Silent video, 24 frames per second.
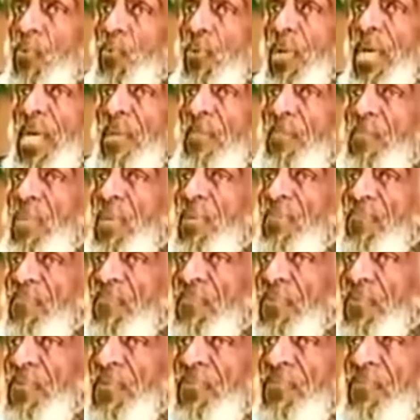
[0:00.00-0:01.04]
who ran
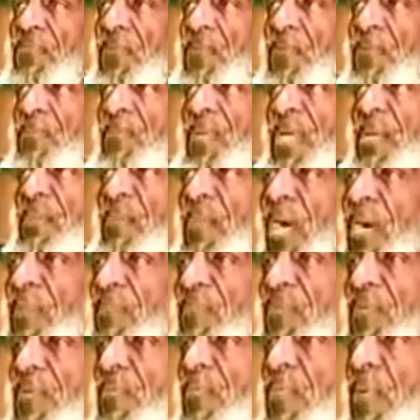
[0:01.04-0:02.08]
Memphis for the big
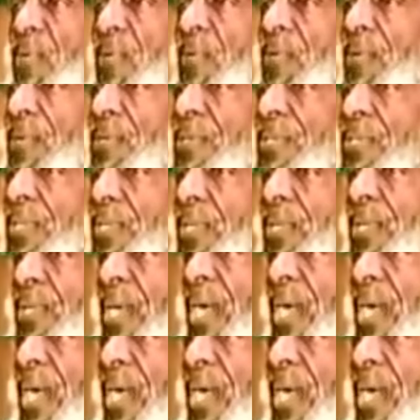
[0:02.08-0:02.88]
mafia boys